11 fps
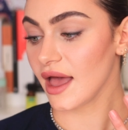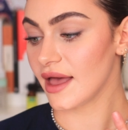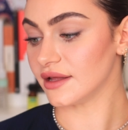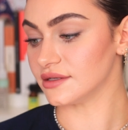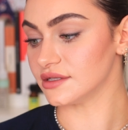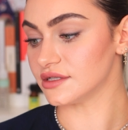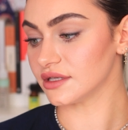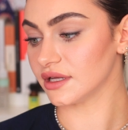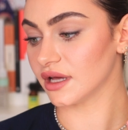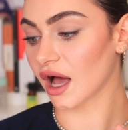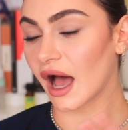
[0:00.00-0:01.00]
and
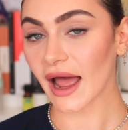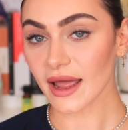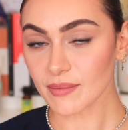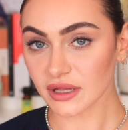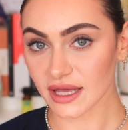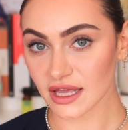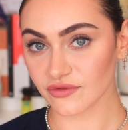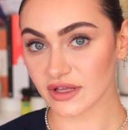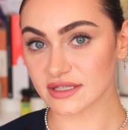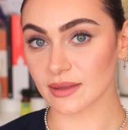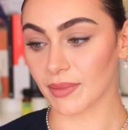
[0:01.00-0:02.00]
I believe
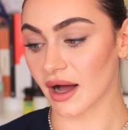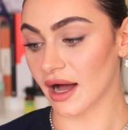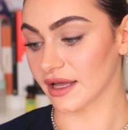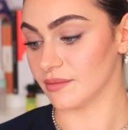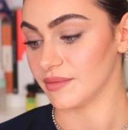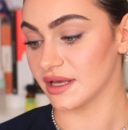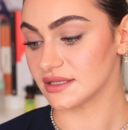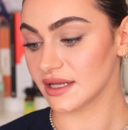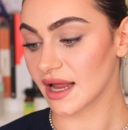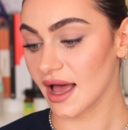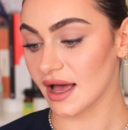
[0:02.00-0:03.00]
it's a bargain because
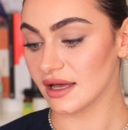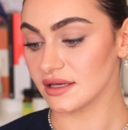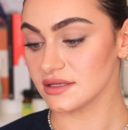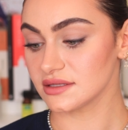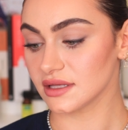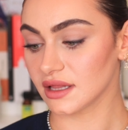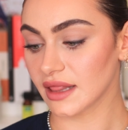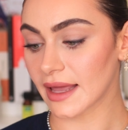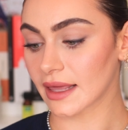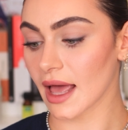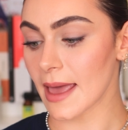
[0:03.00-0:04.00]
it has
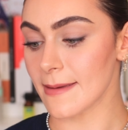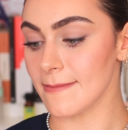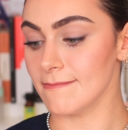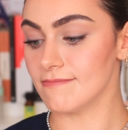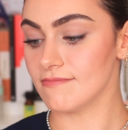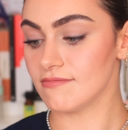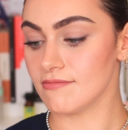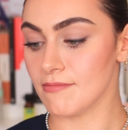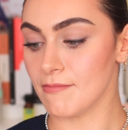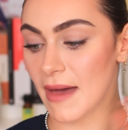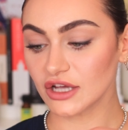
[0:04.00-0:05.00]
like a
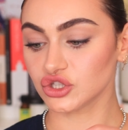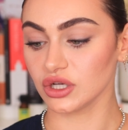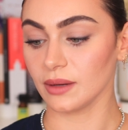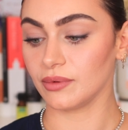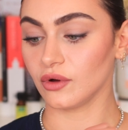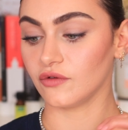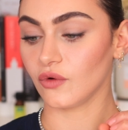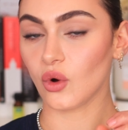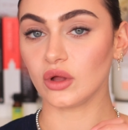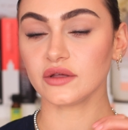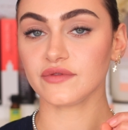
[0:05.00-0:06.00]
mashup of
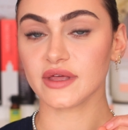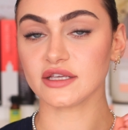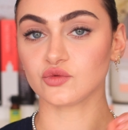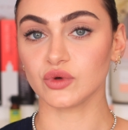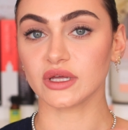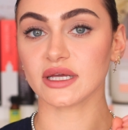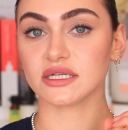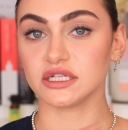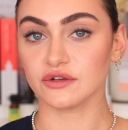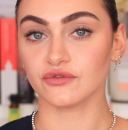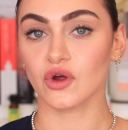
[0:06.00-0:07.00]
all of these really
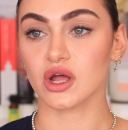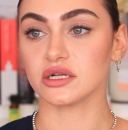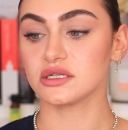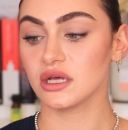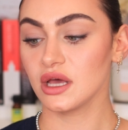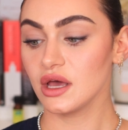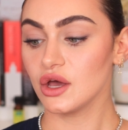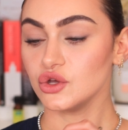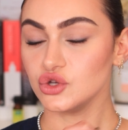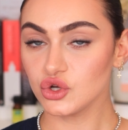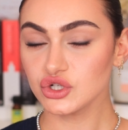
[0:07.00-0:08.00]
different,
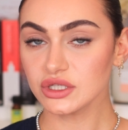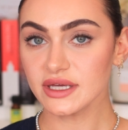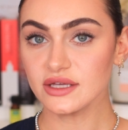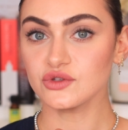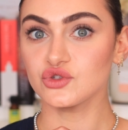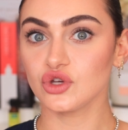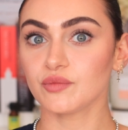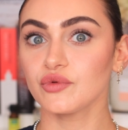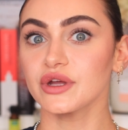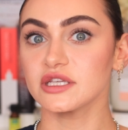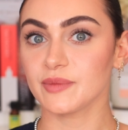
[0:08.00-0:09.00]
usually
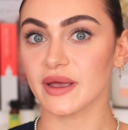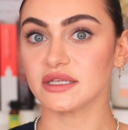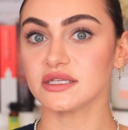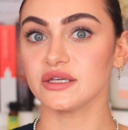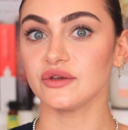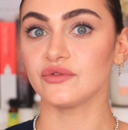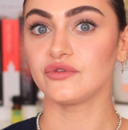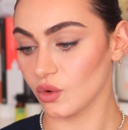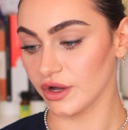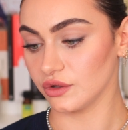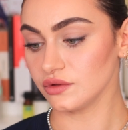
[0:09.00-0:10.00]
super expensive
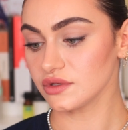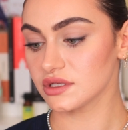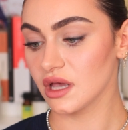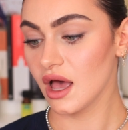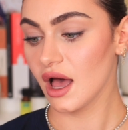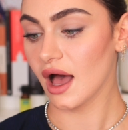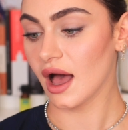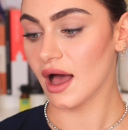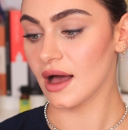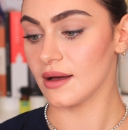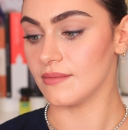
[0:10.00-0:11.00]
oils
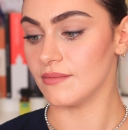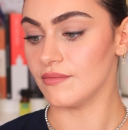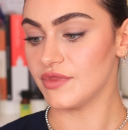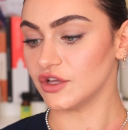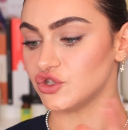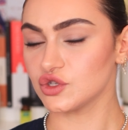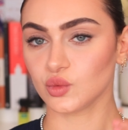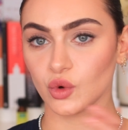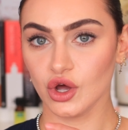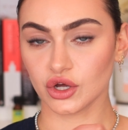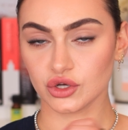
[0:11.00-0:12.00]
um, that just
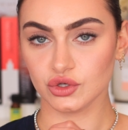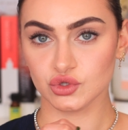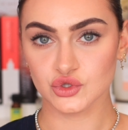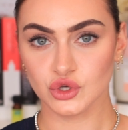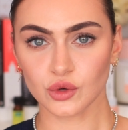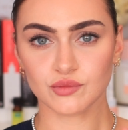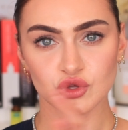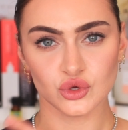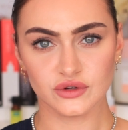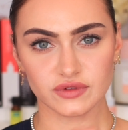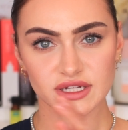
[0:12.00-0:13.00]
work so
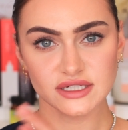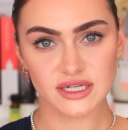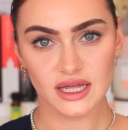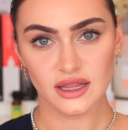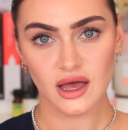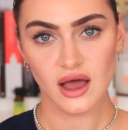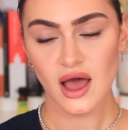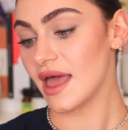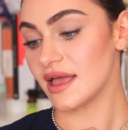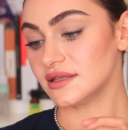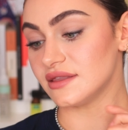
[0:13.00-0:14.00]
beautifully together.
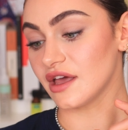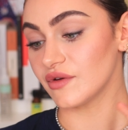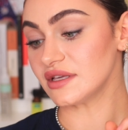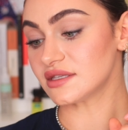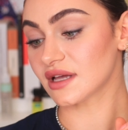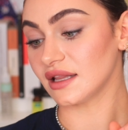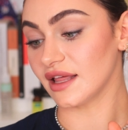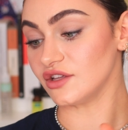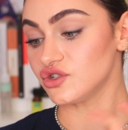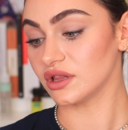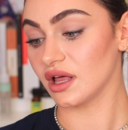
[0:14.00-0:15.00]
And there is
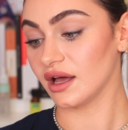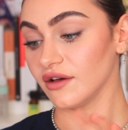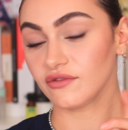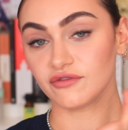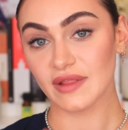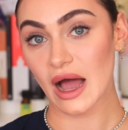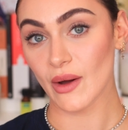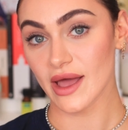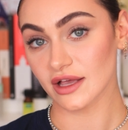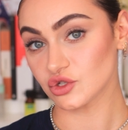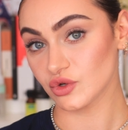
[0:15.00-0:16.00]
calendula
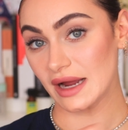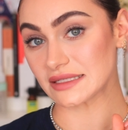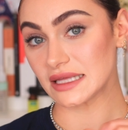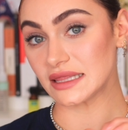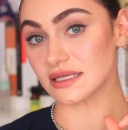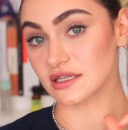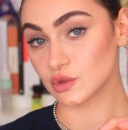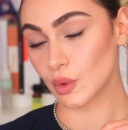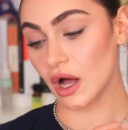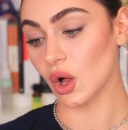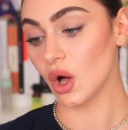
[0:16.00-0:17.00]
flower extract in this as
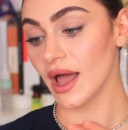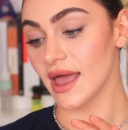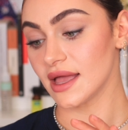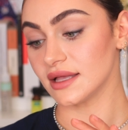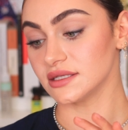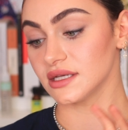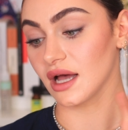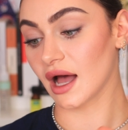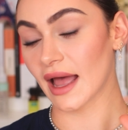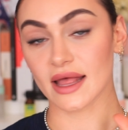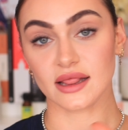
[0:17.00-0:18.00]
well. And
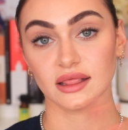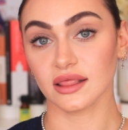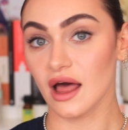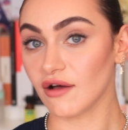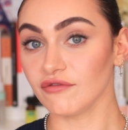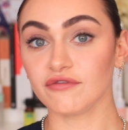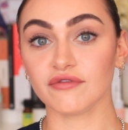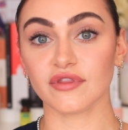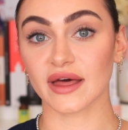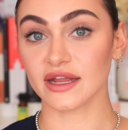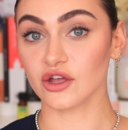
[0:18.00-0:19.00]
I love
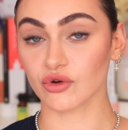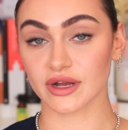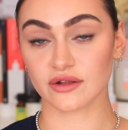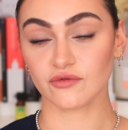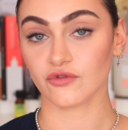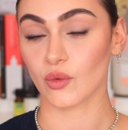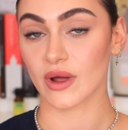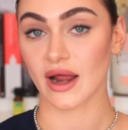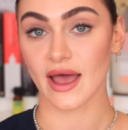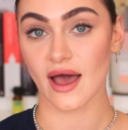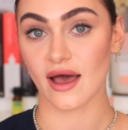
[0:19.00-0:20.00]
that ingredient for
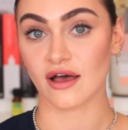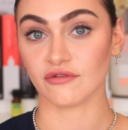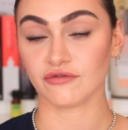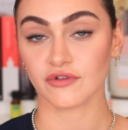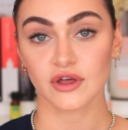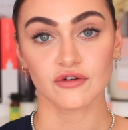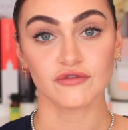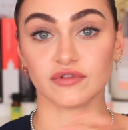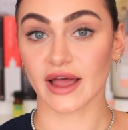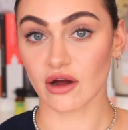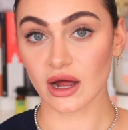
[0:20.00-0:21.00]
when I have
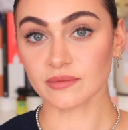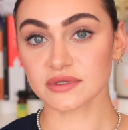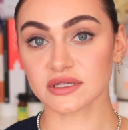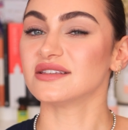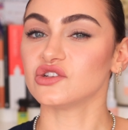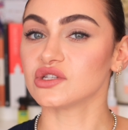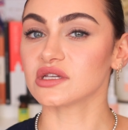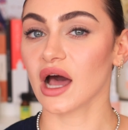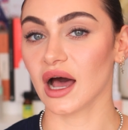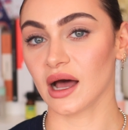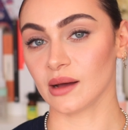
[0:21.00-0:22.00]
flare ups because it just
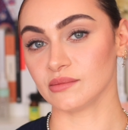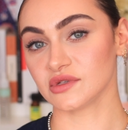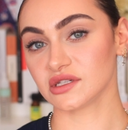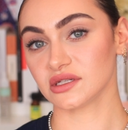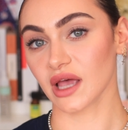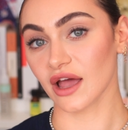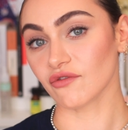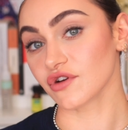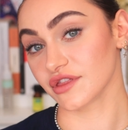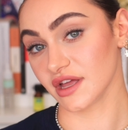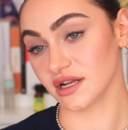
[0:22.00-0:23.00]
calms
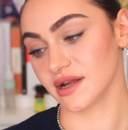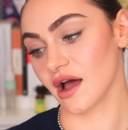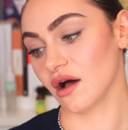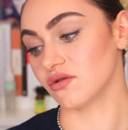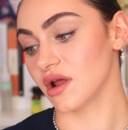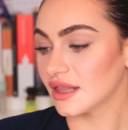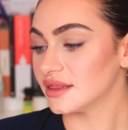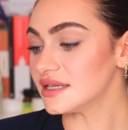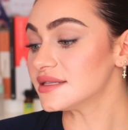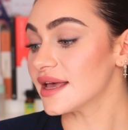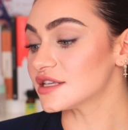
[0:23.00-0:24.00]
everything down.
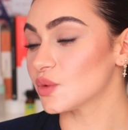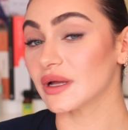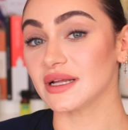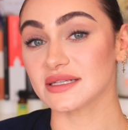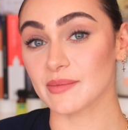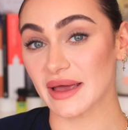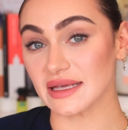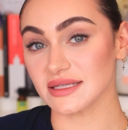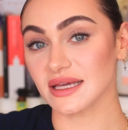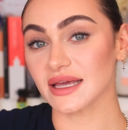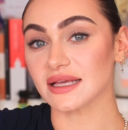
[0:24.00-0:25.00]
This next one is
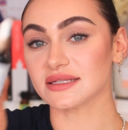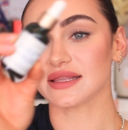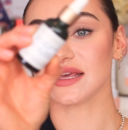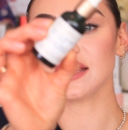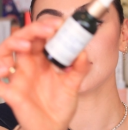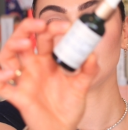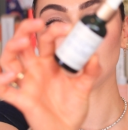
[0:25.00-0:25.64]
amazing. It's the